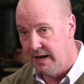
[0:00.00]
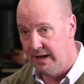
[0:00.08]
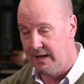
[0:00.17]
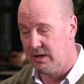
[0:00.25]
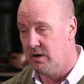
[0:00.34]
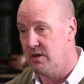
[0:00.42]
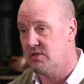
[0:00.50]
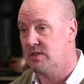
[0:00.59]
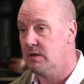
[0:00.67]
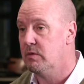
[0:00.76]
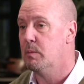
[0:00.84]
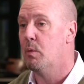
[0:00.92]
And it
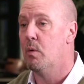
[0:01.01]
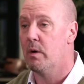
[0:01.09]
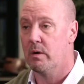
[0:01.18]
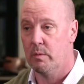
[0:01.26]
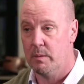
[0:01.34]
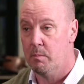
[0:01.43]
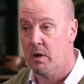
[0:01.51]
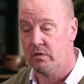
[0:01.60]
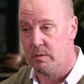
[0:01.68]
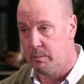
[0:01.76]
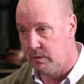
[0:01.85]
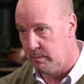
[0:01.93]
costs even more when
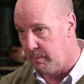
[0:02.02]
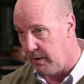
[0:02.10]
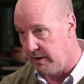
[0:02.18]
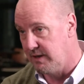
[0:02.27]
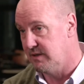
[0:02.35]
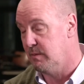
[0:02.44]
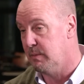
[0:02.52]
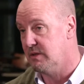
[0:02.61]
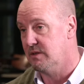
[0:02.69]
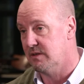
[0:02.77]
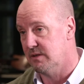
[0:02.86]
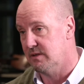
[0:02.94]
multiple parties and
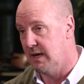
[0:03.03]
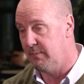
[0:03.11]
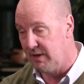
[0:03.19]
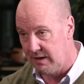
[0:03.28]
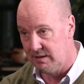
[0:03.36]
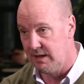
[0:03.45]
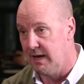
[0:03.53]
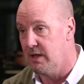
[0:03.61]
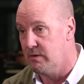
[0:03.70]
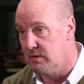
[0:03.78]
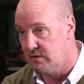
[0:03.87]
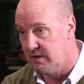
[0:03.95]
businesses have to get
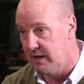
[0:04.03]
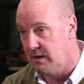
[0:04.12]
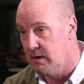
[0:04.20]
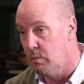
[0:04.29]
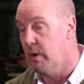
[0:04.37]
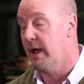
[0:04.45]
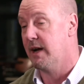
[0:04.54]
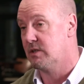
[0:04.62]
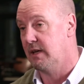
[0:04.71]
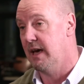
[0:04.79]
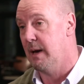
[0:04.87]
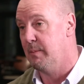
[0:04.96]
together and say what
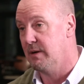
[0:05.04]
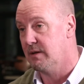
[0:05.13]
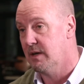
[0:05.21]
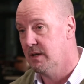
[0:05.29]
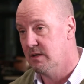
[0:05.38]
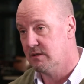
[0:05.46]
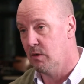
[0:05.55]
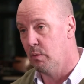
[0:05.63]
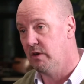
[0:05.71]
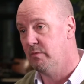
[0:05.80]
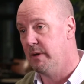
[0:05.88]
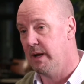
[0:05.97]
actually happened. So
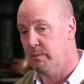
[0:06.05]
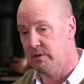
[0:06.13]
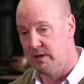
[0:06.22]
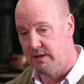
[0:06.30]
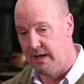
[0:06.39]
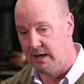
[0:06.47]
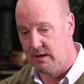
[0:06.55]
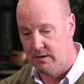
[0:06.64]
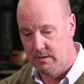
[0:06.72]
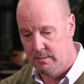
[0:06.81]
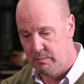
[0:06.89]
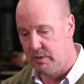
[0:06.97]
we've been able to take
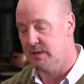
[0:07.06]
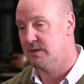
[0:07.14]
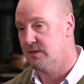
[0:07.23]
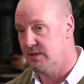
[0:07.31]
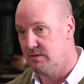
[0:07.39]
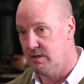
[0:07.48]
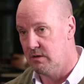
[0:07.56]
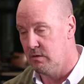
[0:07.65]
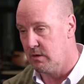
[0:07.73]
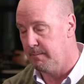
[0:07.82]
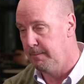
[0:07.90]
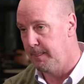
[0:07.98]
processes that
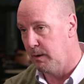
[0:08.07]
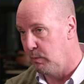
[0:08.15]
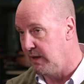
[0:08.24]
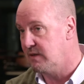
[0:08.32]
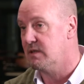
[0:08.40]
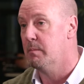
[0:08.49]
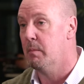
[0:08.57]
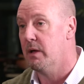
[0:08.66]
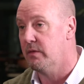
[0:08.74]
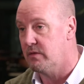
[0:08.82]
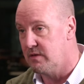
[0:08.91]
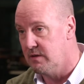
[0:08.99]
took weeks and
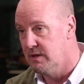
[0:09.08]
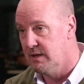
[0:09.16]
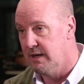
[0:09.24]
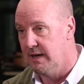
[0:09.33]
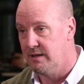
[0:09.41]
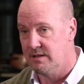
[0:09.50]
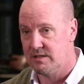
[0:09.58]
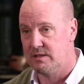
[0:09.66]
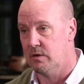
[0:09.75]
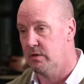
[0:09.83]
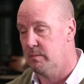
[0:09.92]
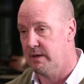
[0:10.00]
months and
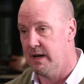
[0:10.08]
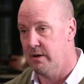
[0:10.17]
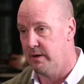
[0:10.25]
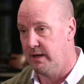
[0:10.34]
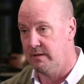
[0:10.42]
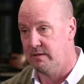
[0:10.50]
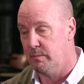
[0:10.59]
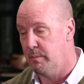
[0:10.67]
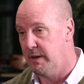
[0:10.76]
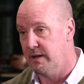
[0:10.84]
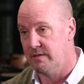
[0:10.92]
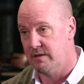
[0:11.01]
distill them down into
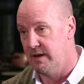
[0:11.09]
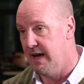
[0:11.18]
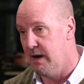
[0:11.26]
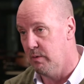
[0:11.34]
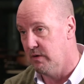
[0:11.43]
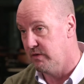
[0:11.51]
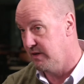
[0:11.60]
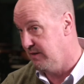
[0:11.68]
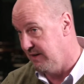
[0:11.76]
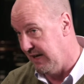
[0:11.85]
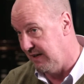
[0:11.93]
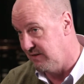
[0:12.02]
minutes and hours
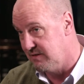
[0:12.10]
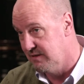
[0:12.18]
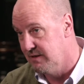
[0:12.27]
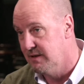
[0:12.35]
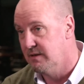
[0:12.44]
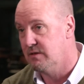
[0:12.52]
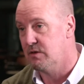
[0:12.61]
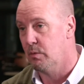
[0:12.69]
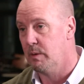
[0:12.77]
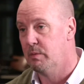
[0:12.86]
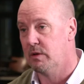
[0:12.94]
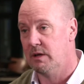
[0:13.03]
and days. So
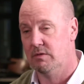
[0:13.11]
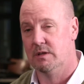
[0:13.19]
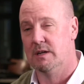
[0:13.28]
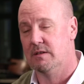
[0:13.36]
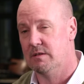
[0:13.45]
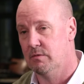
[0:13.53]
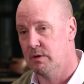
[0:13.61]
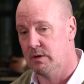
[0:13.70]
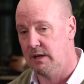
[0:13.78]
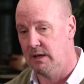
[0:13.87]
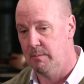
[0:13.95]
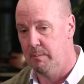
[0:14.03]
we believe that that's a
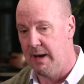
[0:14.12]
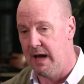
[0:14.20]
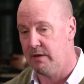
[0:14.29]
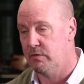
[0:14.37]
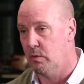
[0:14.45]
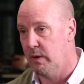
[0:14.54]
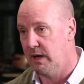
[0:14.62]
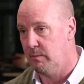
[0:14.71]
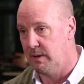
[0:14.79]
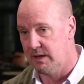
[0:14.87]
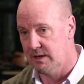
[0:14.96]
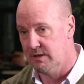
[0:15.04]
really impactful way,
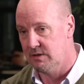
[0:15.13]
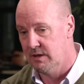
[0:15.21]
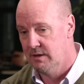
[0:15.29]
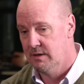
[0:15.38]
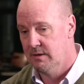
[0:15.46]
because